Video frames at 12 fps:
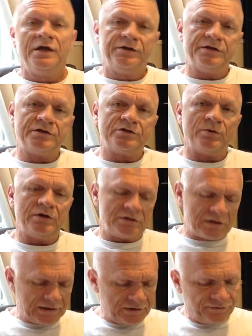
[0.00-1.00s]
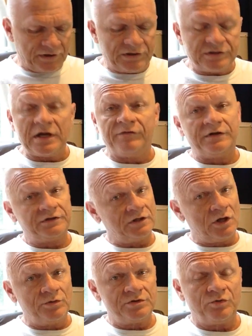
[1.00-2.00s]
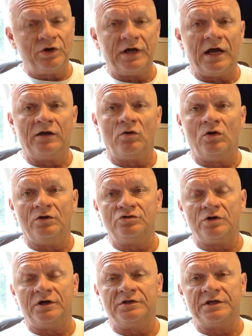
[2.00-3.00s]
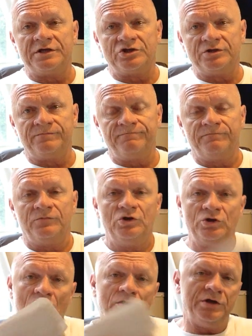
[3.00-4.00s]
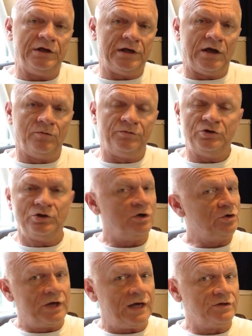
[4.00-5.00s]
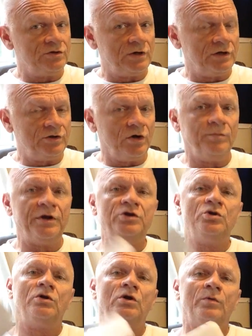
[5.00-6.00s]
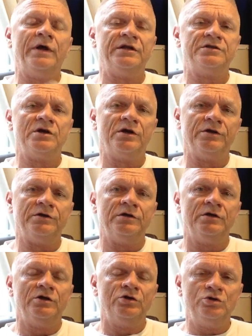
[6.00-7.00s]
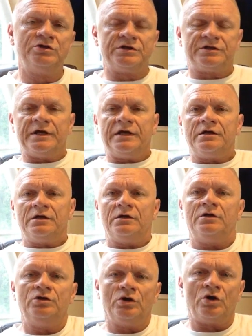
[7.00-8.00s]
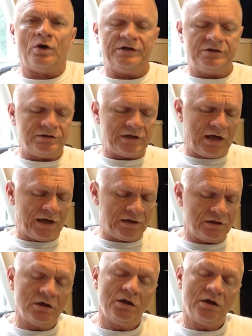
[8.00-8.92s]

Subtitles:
This is what it's like to find yourself at the lowest point of alcohol and drug addiction. You know you need help. You know you can't do it on your own, but you don't know where to turn. You just think you're going to die.